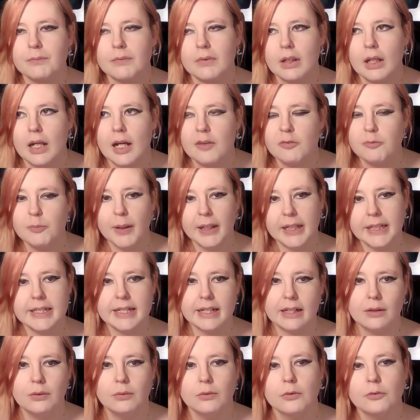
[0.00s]
I've paid
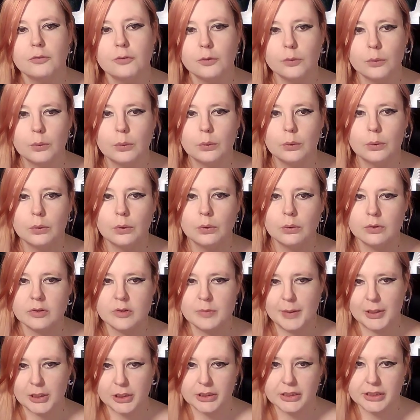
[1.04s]
out for
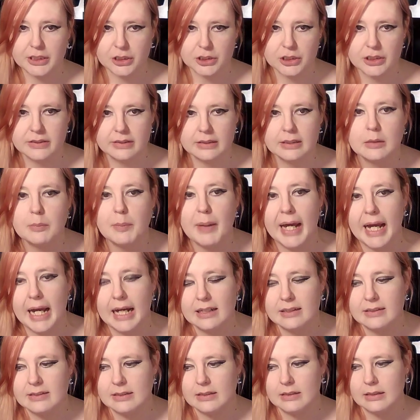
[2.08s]
special editions in the
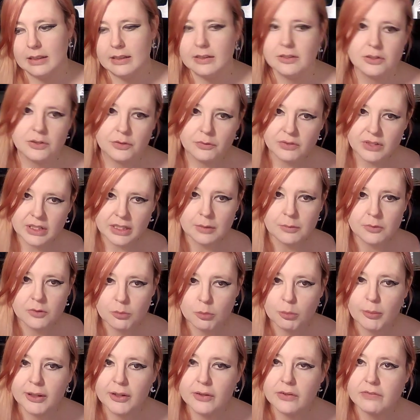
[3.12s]
past, as you've seen in some of
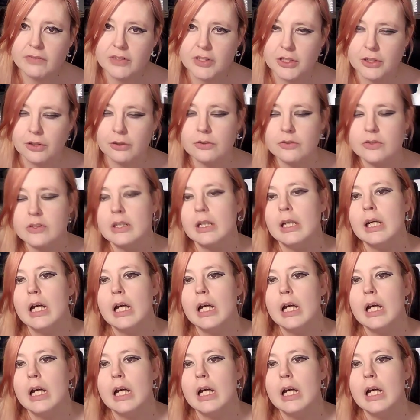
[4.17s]
my other videos,